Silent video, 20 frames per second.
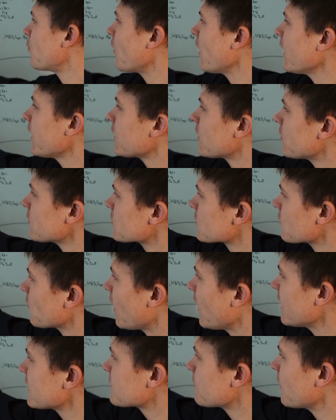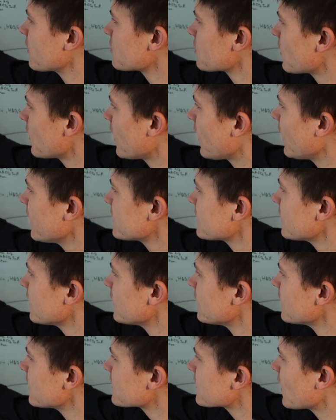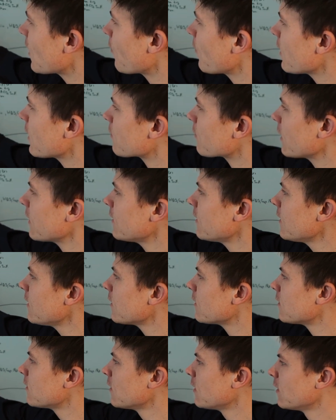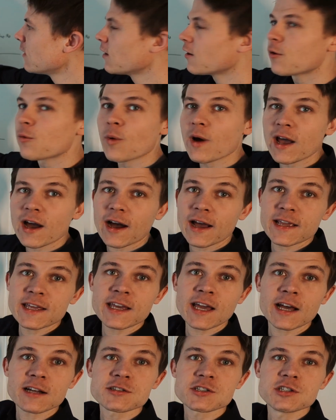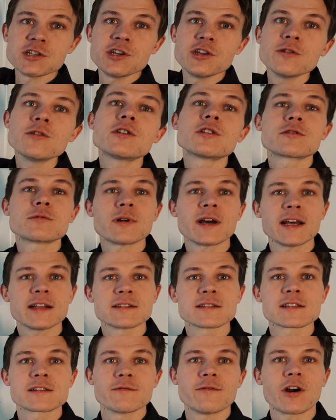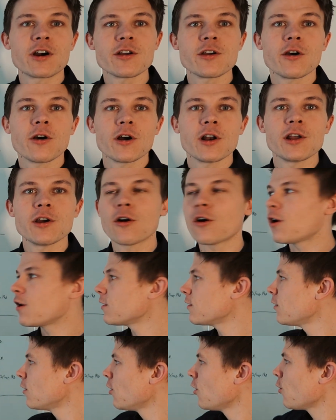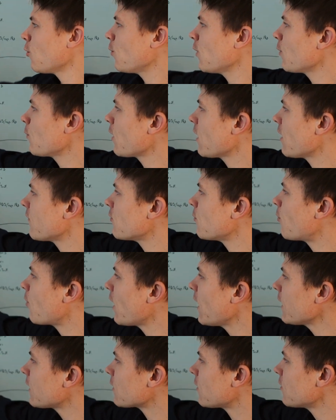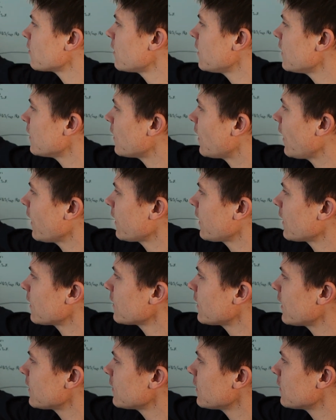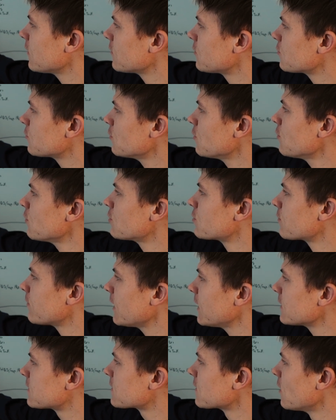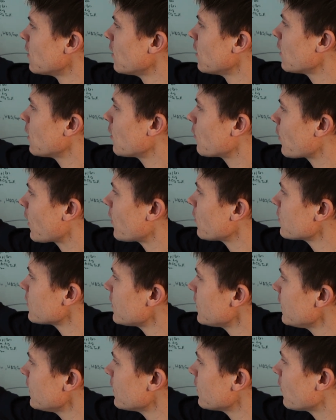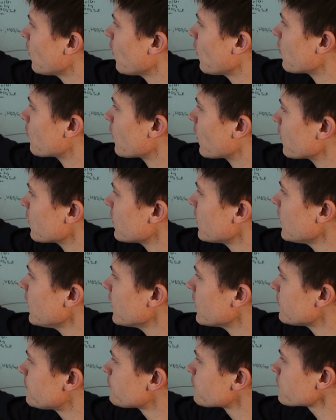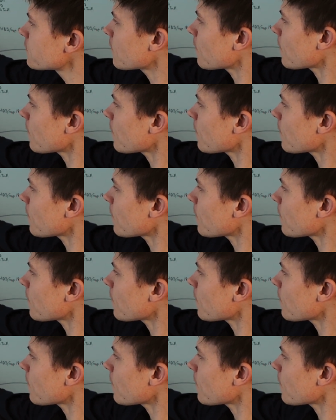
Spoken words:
a breakout. So I specialize in this area right here, where I catch new trends very early on. When we have a breakout here, I can get into new trades around here or around here